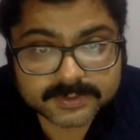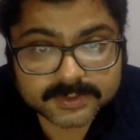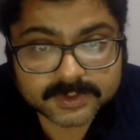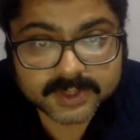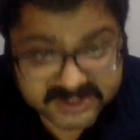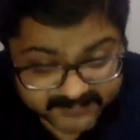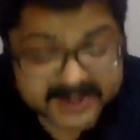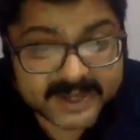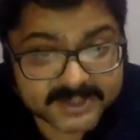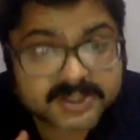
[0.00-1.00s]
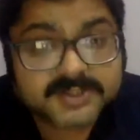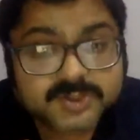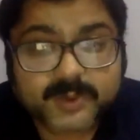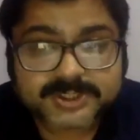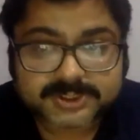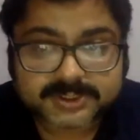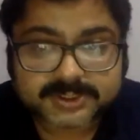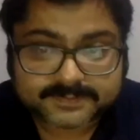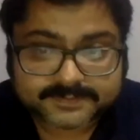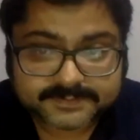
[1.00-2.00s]
It's a very dangerous question.
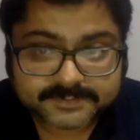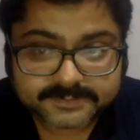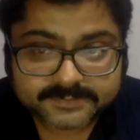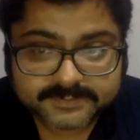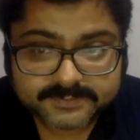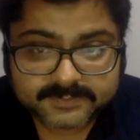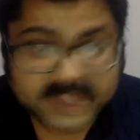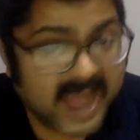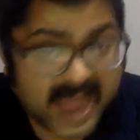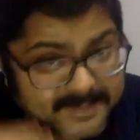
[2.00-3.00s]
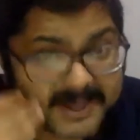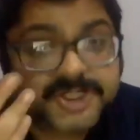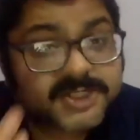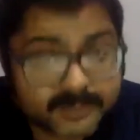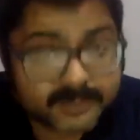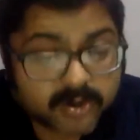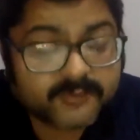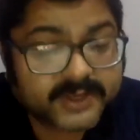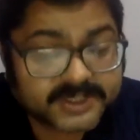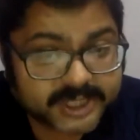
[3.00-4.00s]
I mentioned
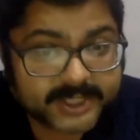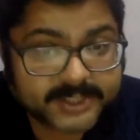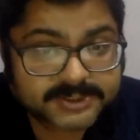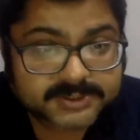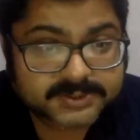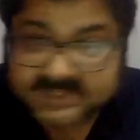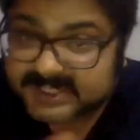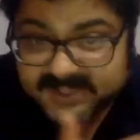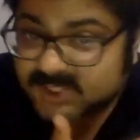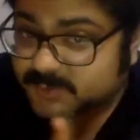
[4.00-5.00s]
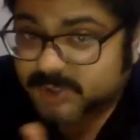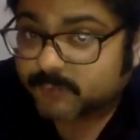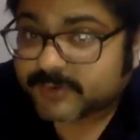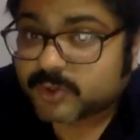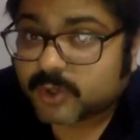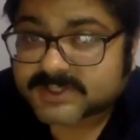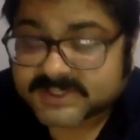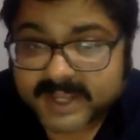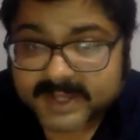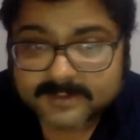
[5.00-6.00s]
demographic change. These are things which are often not
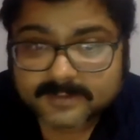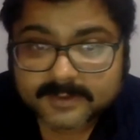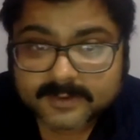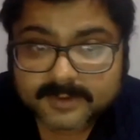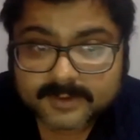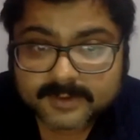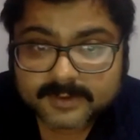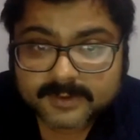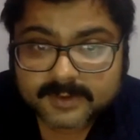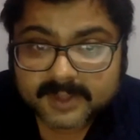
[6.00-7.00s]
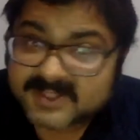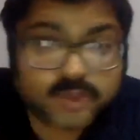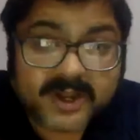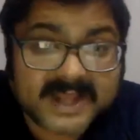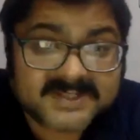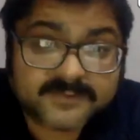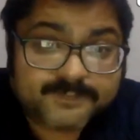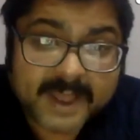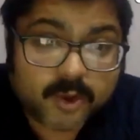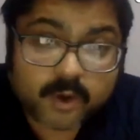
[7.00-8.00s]
said. It's not as if
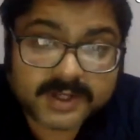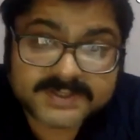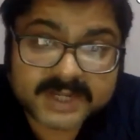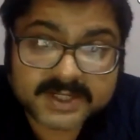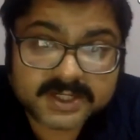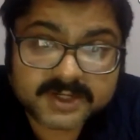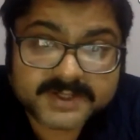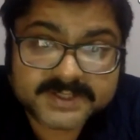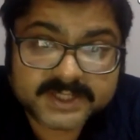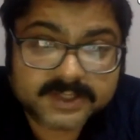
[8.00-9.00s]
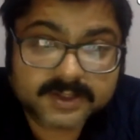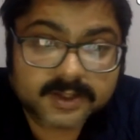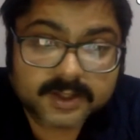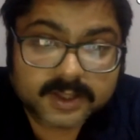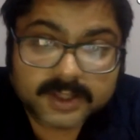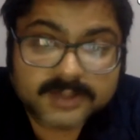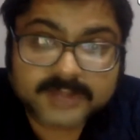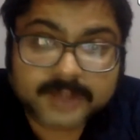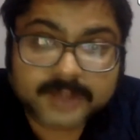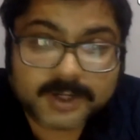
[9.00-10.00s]
Bengalis are increasing in
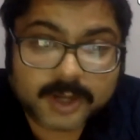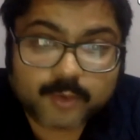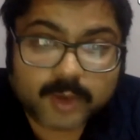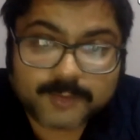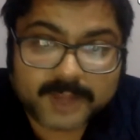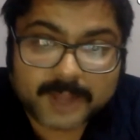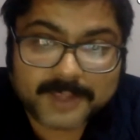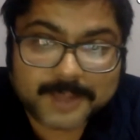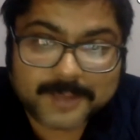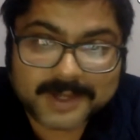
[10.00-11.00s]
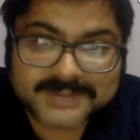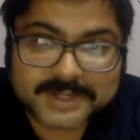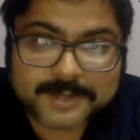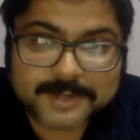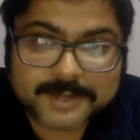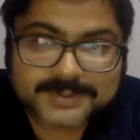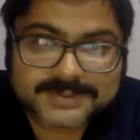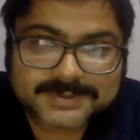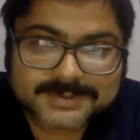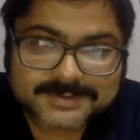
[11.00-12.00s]
Tamil Nadu and becoming MLAs and MPs.